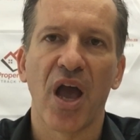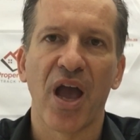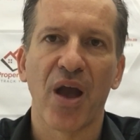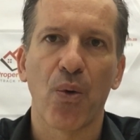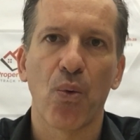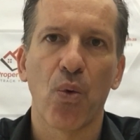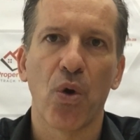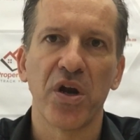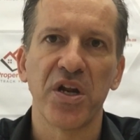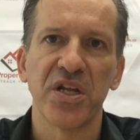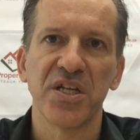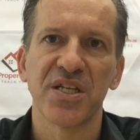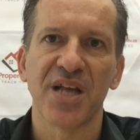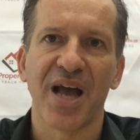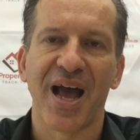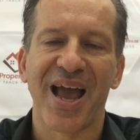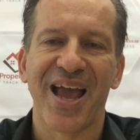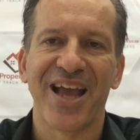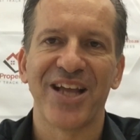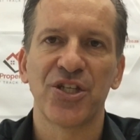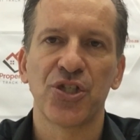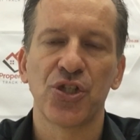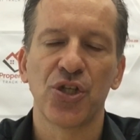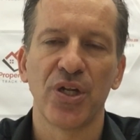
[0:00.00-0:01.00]
what is
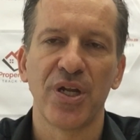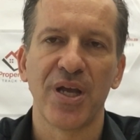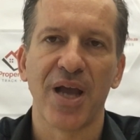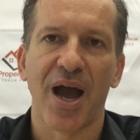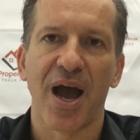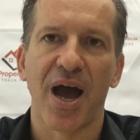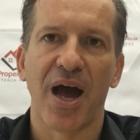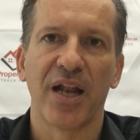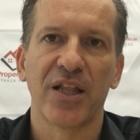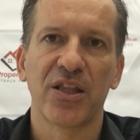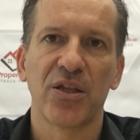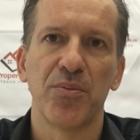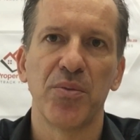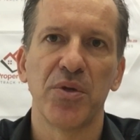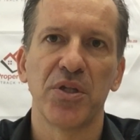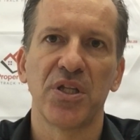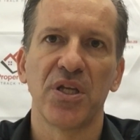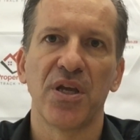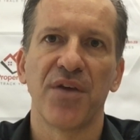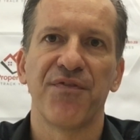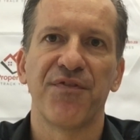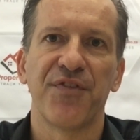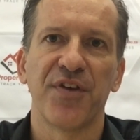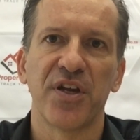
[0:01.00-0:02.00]
actually
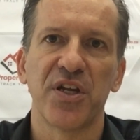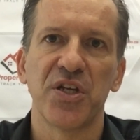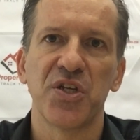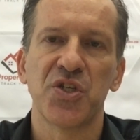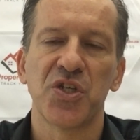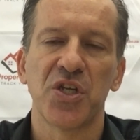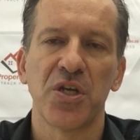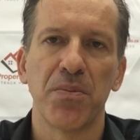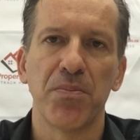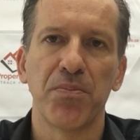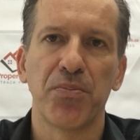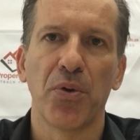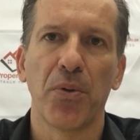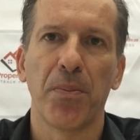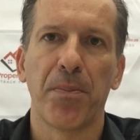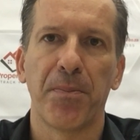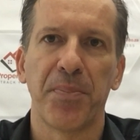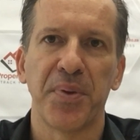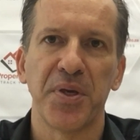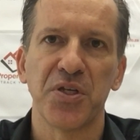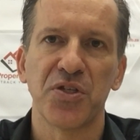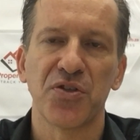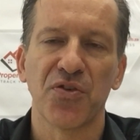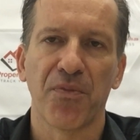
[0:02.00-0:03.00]
ultimately a very simple
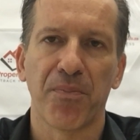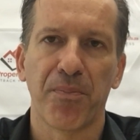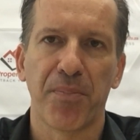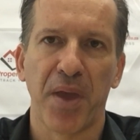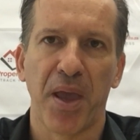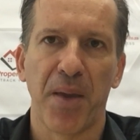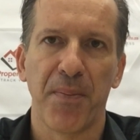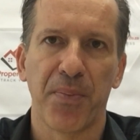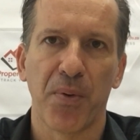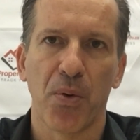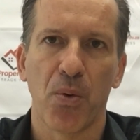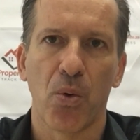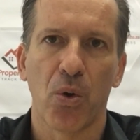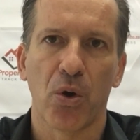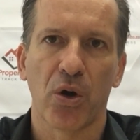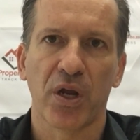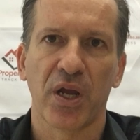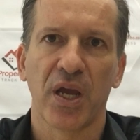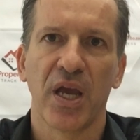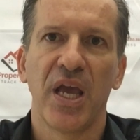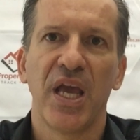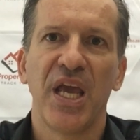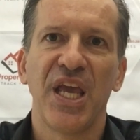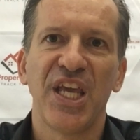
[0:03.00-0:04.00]
piece of paperwork